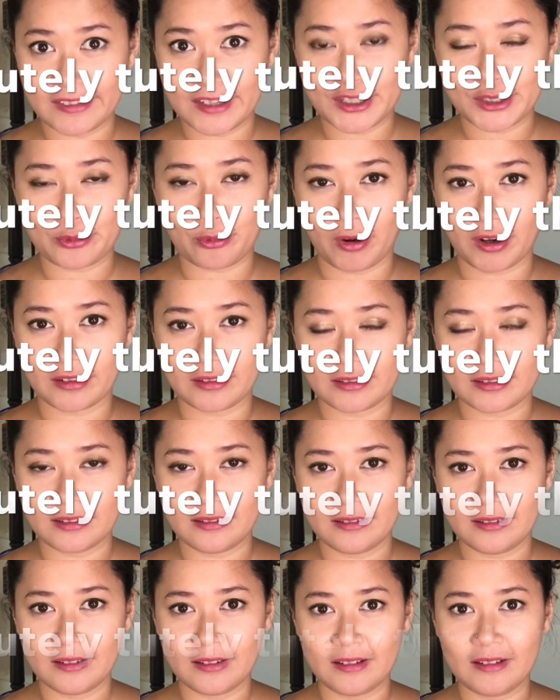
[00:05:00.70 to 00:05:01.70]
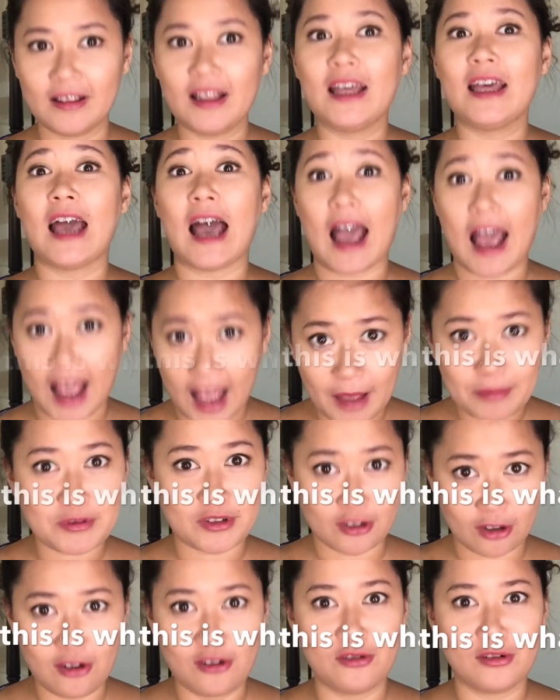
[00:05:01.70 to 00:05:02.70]
this one.
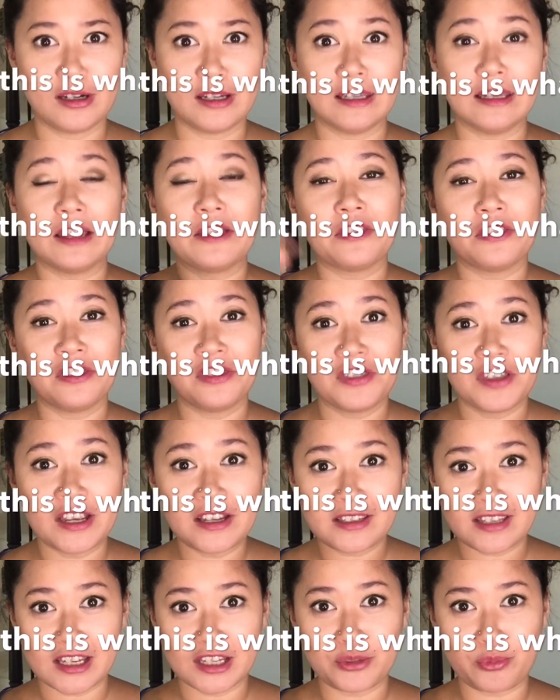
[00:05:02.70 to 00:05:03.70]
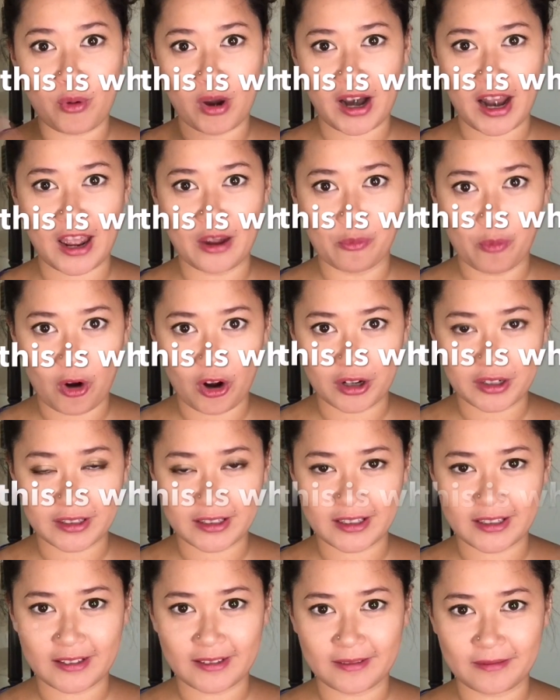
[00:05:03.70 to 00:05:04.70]
Absolutely, this is what I
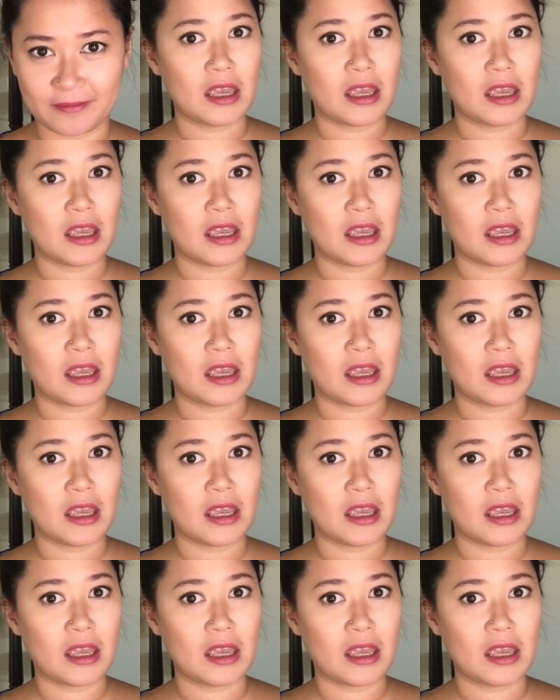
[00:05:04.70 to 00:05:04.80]
want.